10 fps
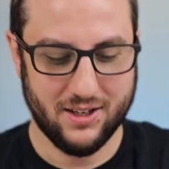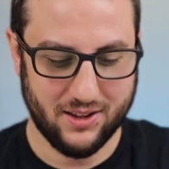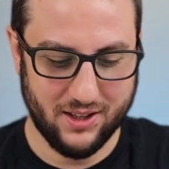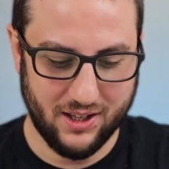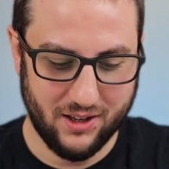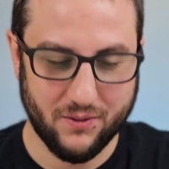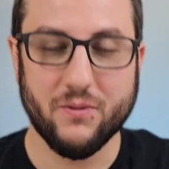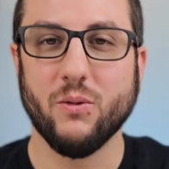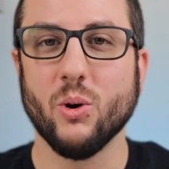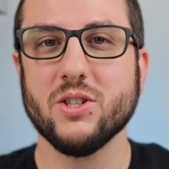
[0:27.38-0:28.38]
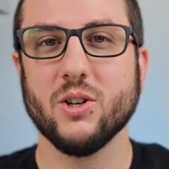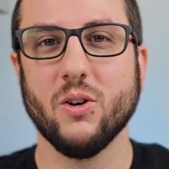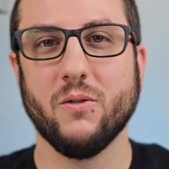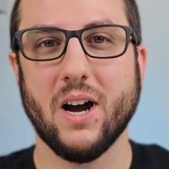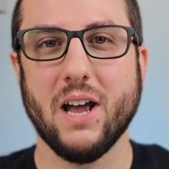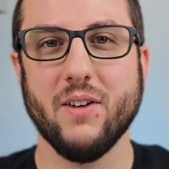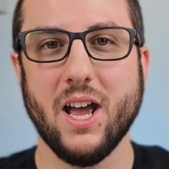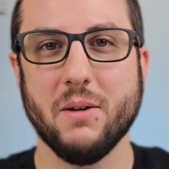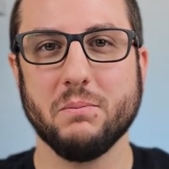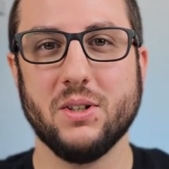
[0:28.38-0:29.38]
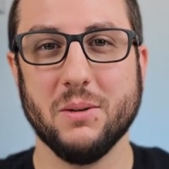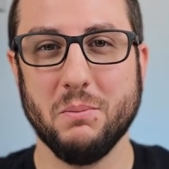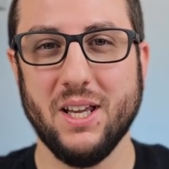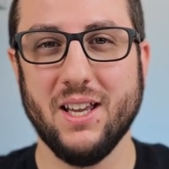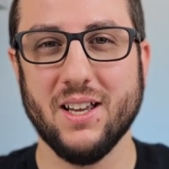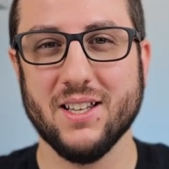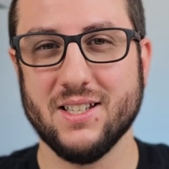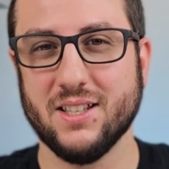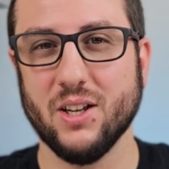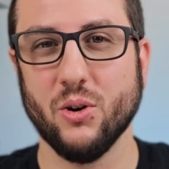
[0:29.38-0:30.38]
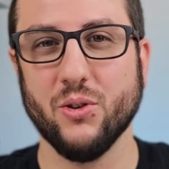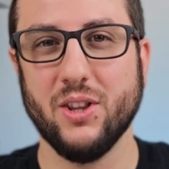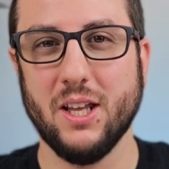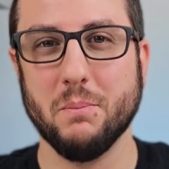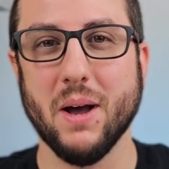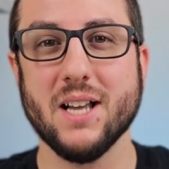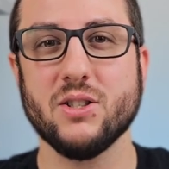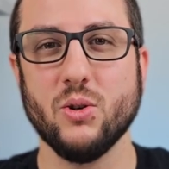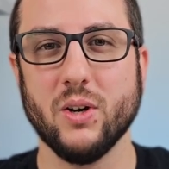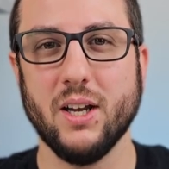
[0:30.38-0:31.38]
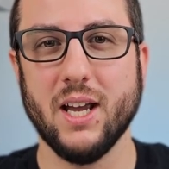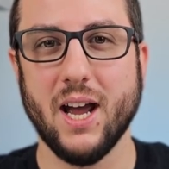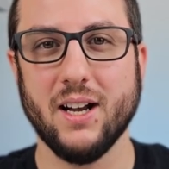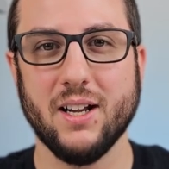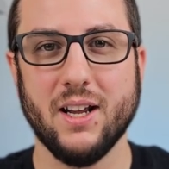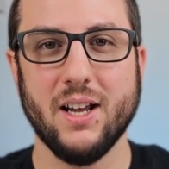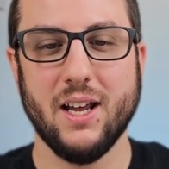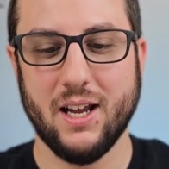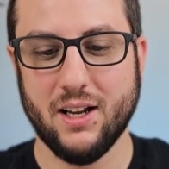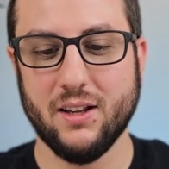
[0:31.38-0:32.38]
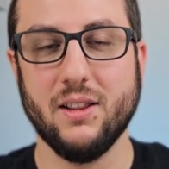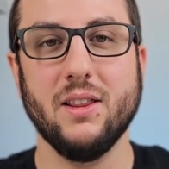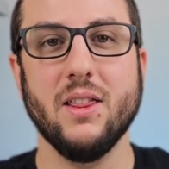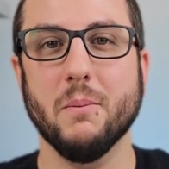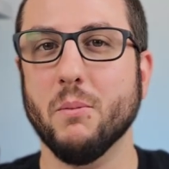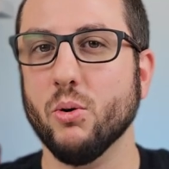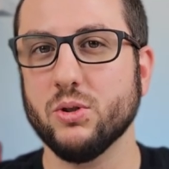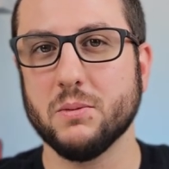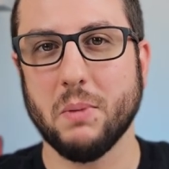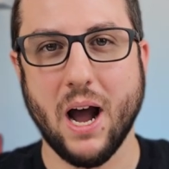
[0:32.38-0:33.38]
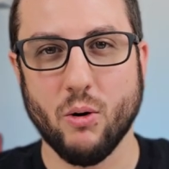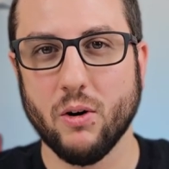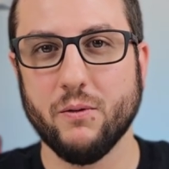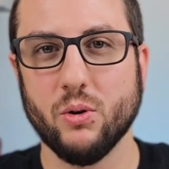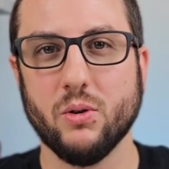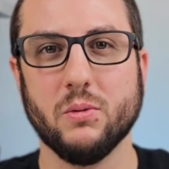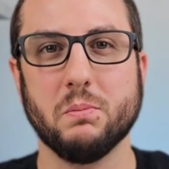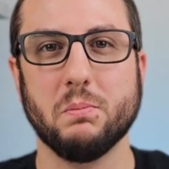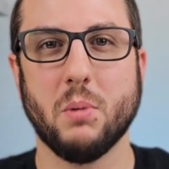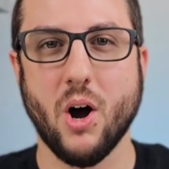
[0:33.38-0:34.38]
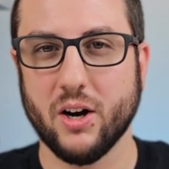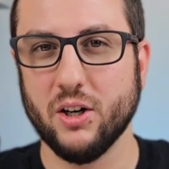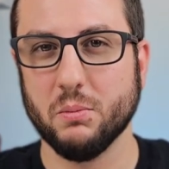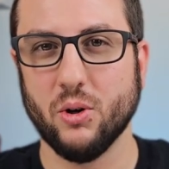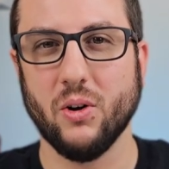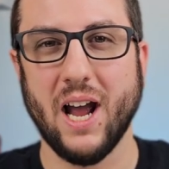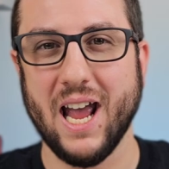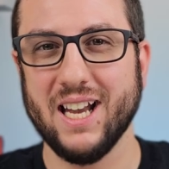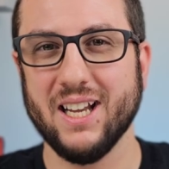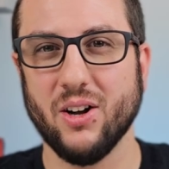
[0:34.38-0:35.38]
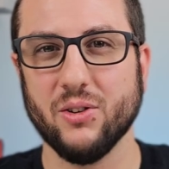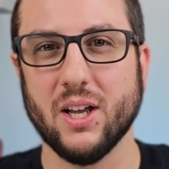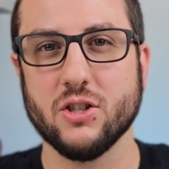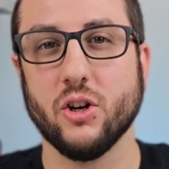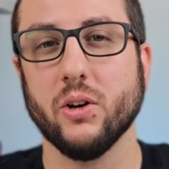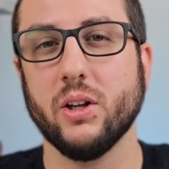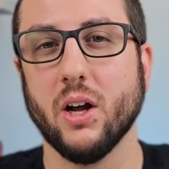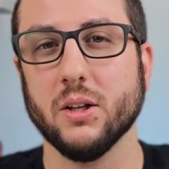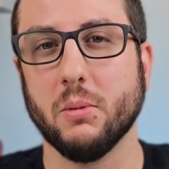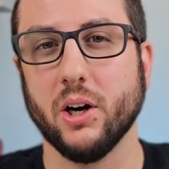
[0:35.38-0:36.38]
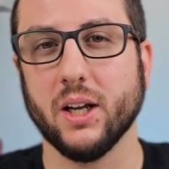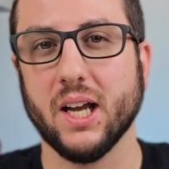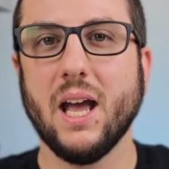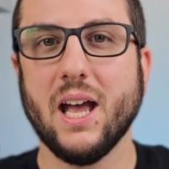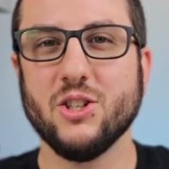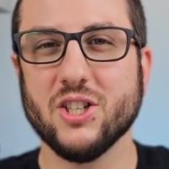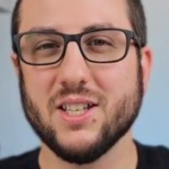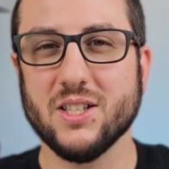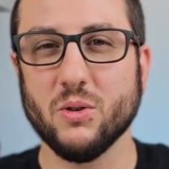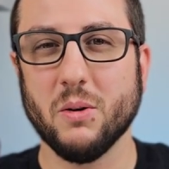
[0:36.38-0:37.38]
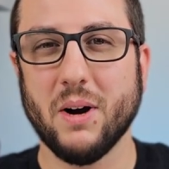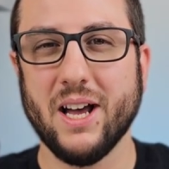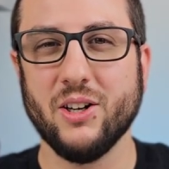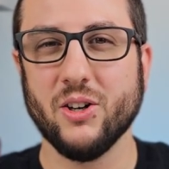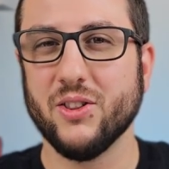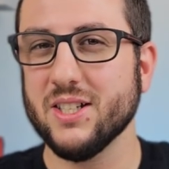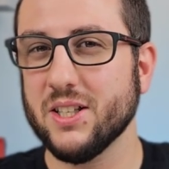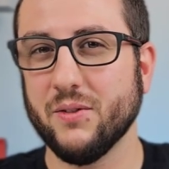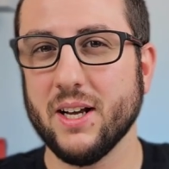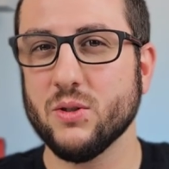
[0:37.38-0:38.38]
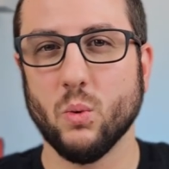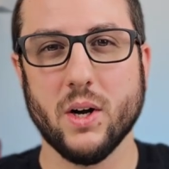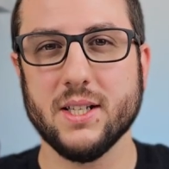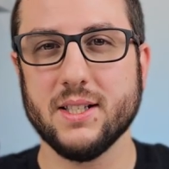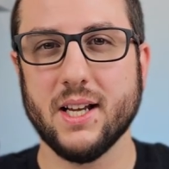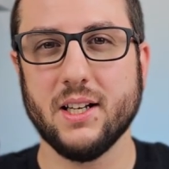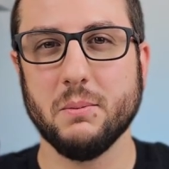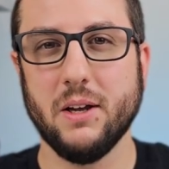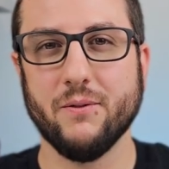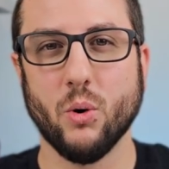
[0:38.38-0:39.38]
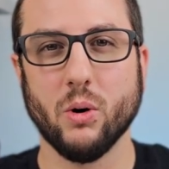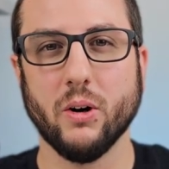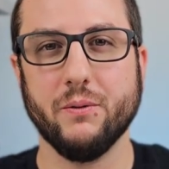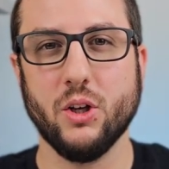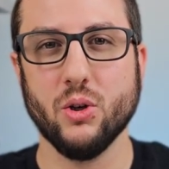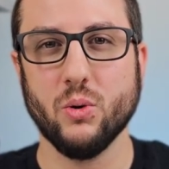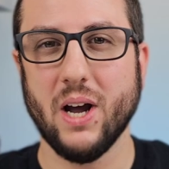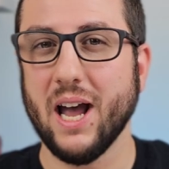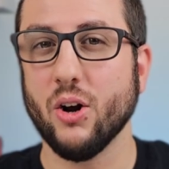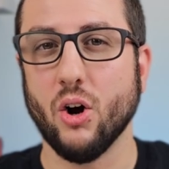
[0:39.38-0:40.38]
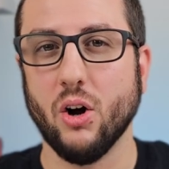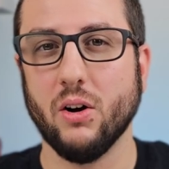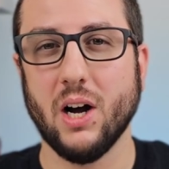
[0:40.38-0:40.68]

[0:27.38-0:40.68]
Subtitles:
The 405M to me is still the best you can get in the most powerful pocketable handheld that's currently on the market. And just as a reminder, this device wasn't sent to me for review at all.